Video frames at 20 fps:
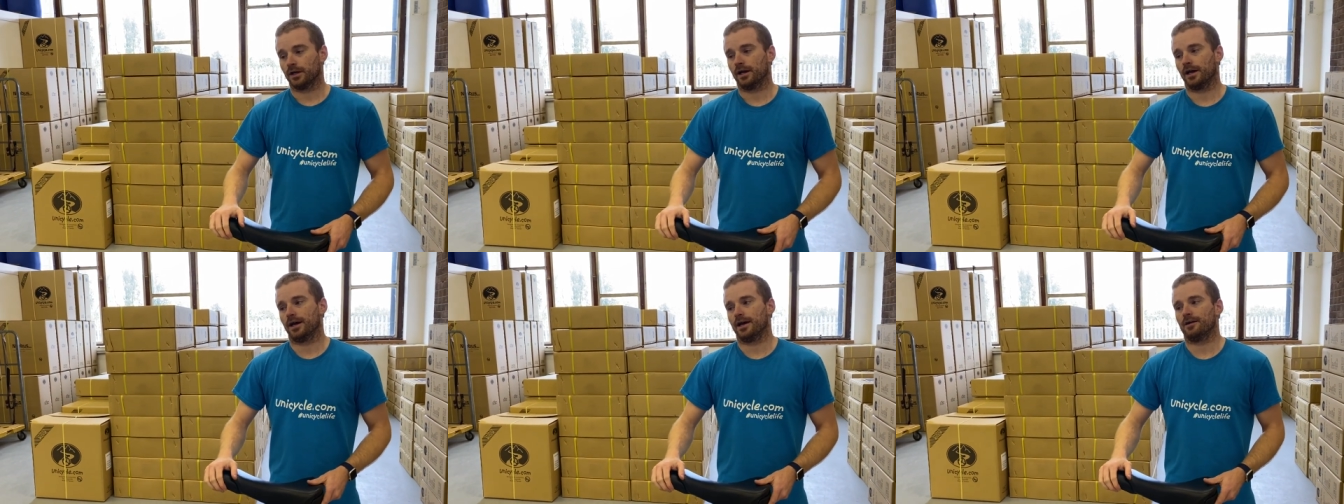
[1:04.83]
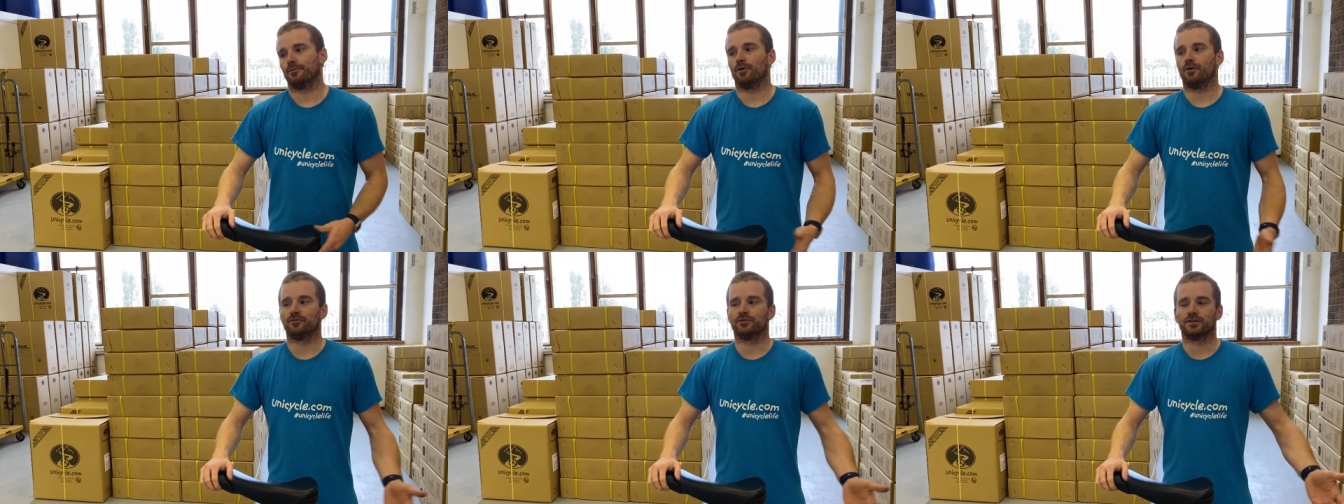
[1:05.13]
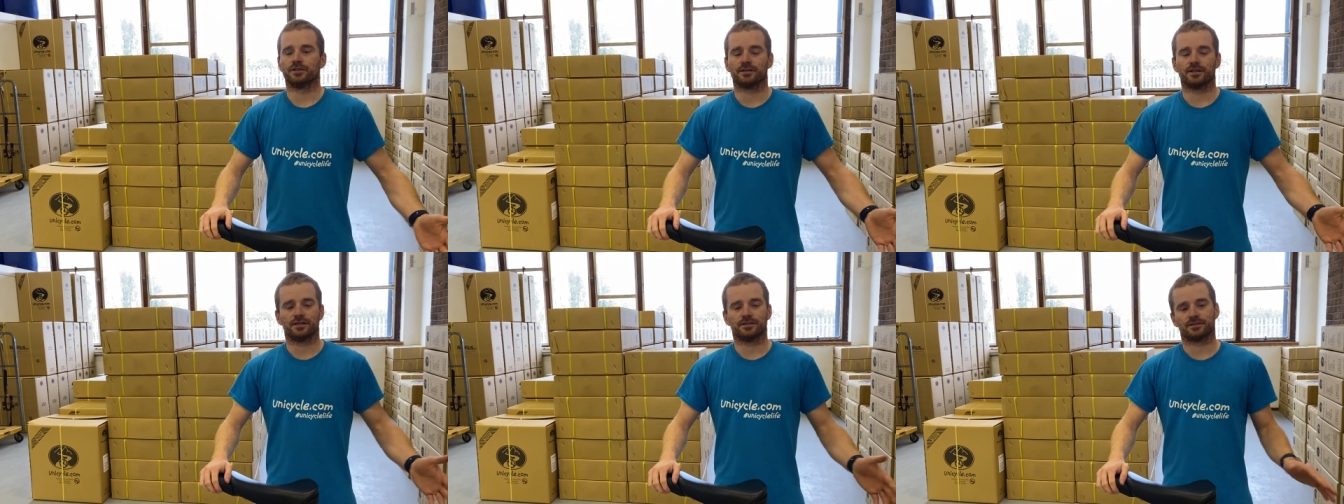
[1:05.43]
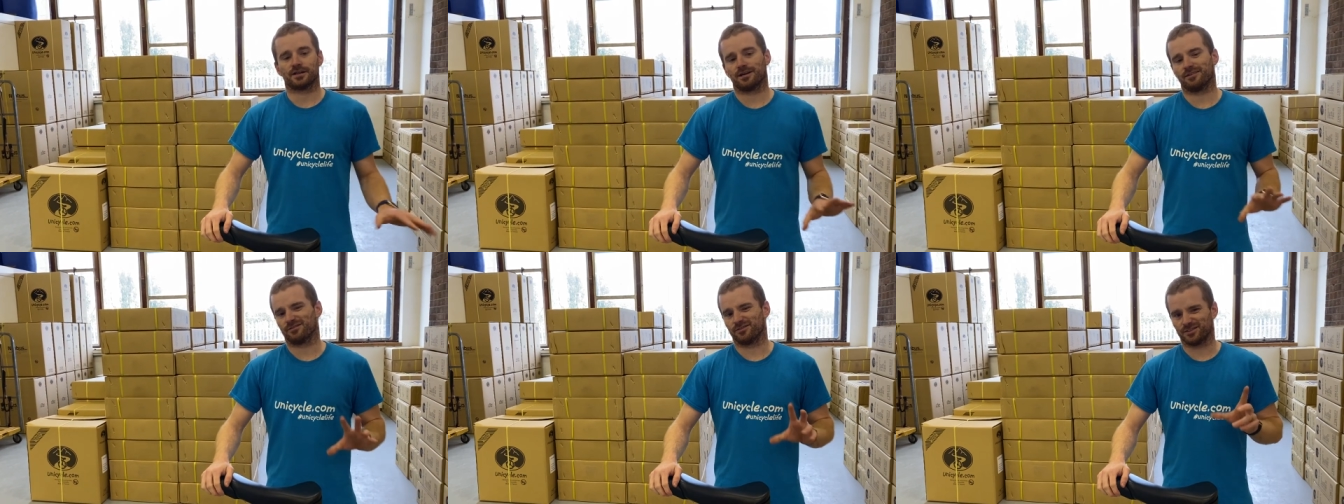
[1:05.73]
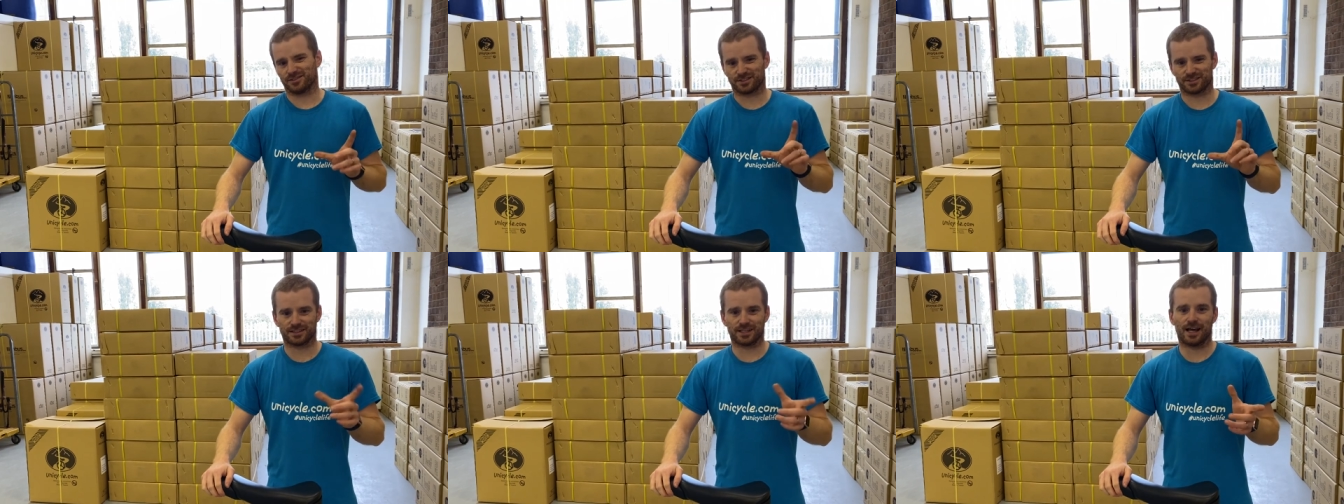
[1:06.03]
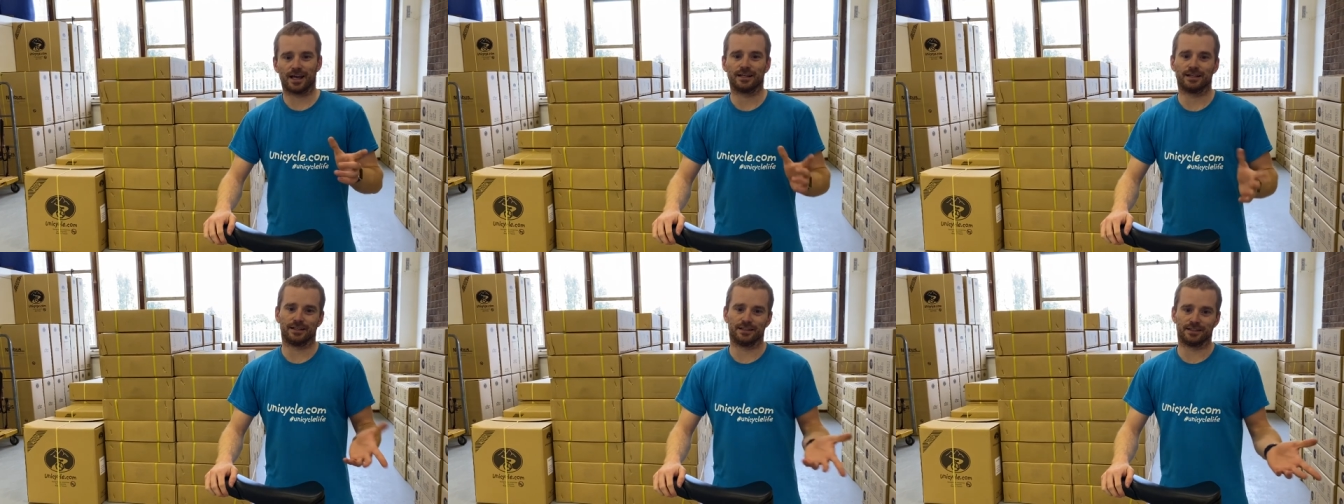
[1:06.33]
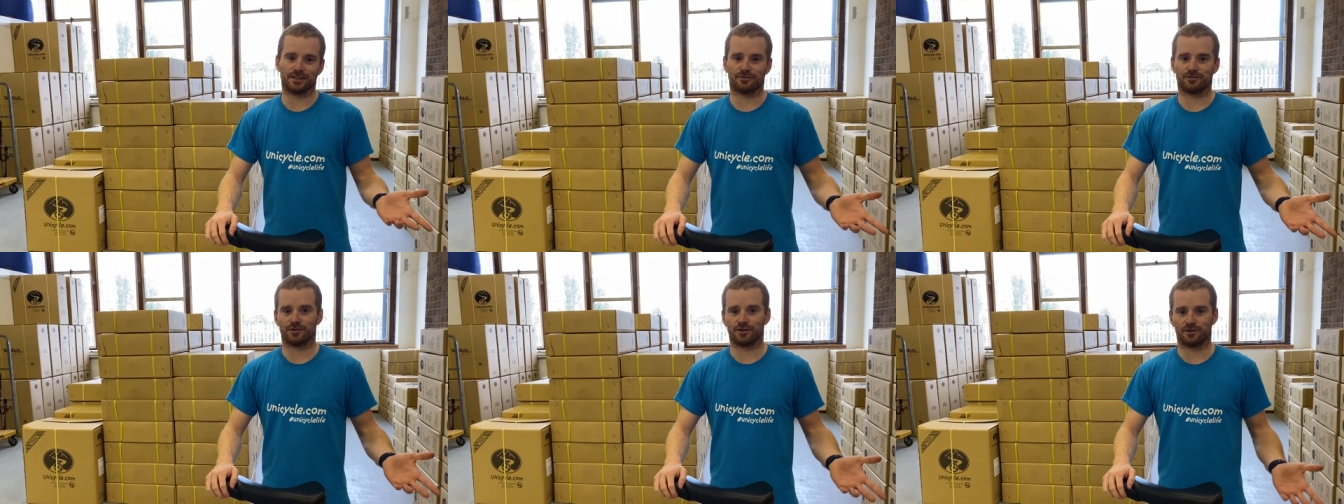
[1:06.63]
Um, obviously these have slightly
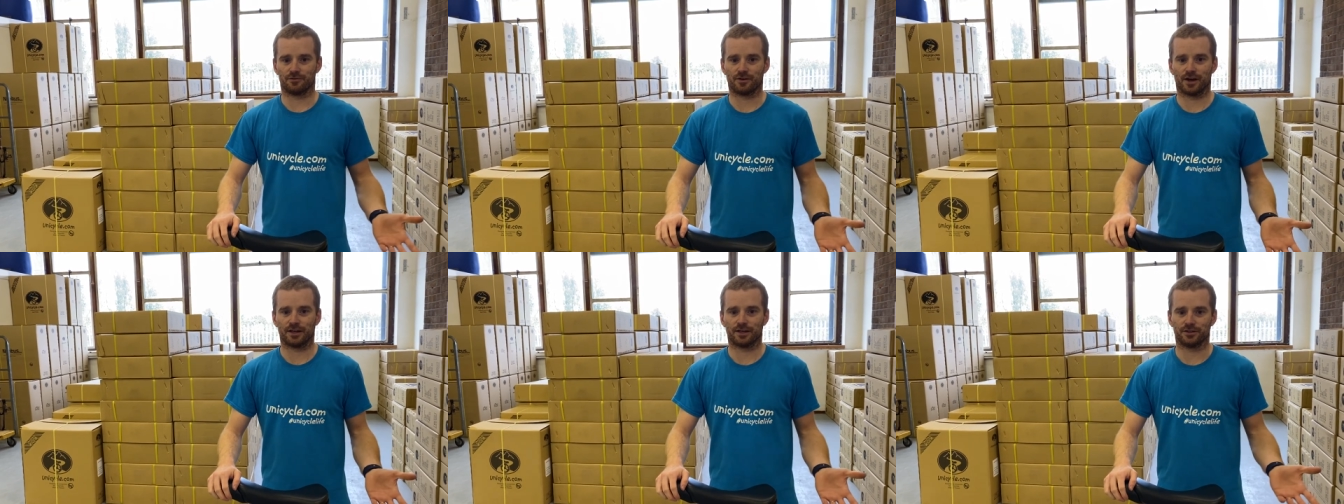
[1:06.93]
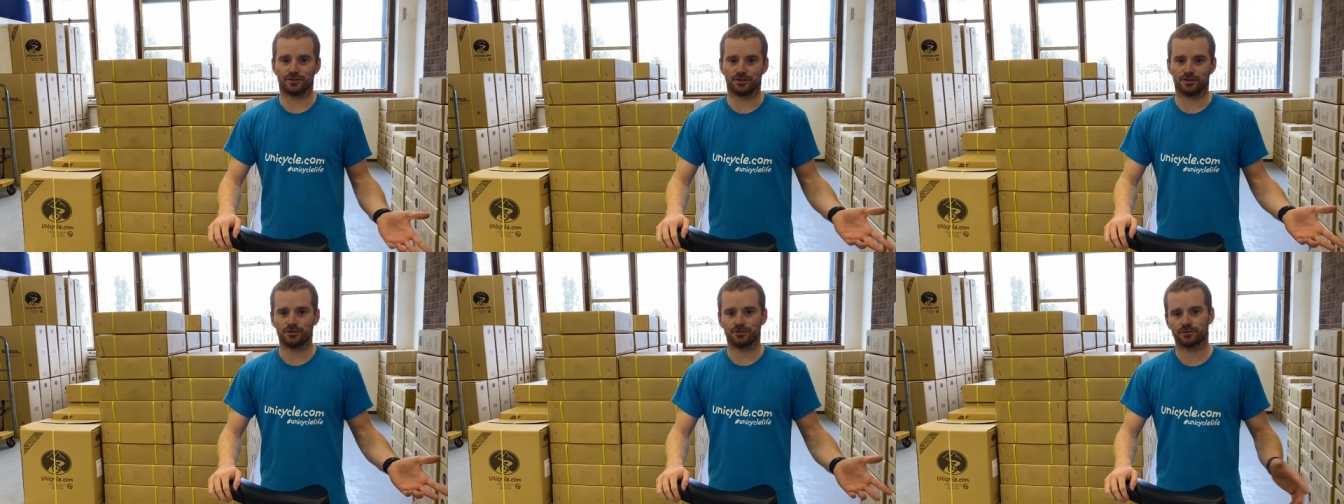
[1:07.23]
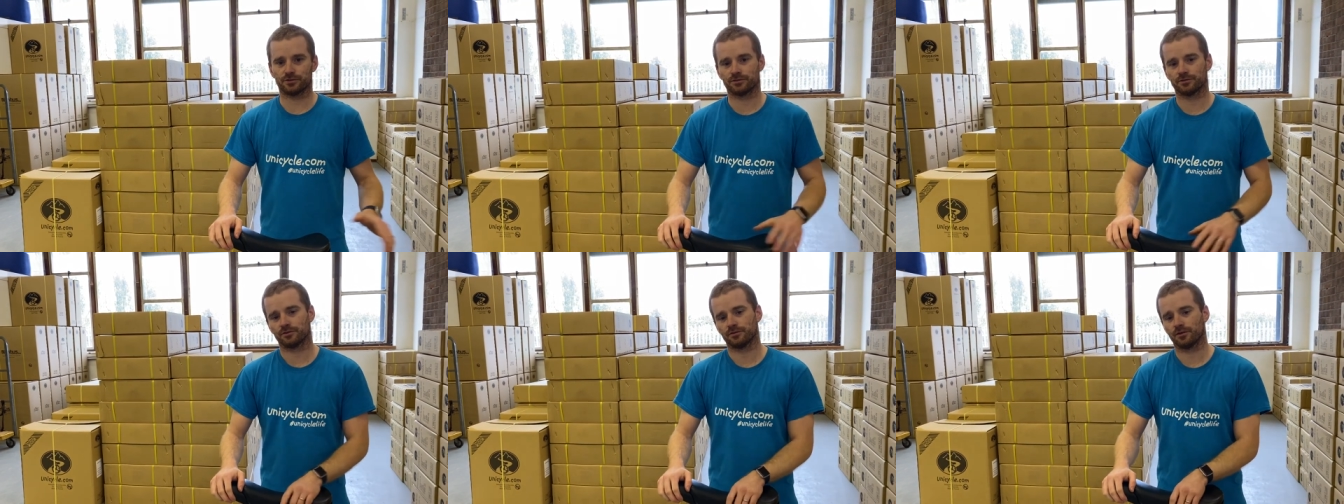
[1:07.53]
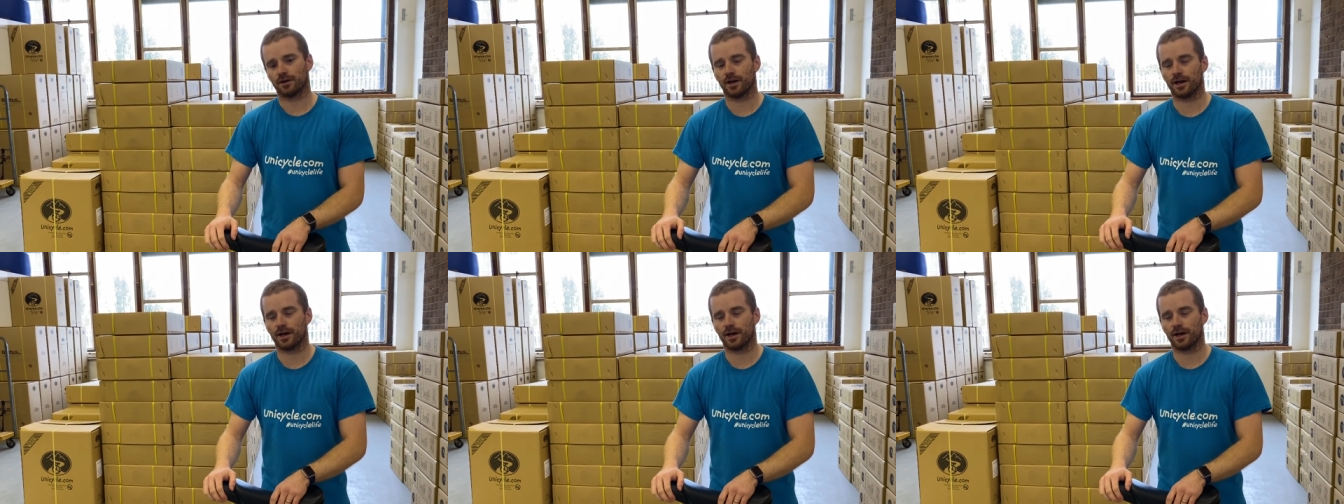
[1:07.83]
different advantages.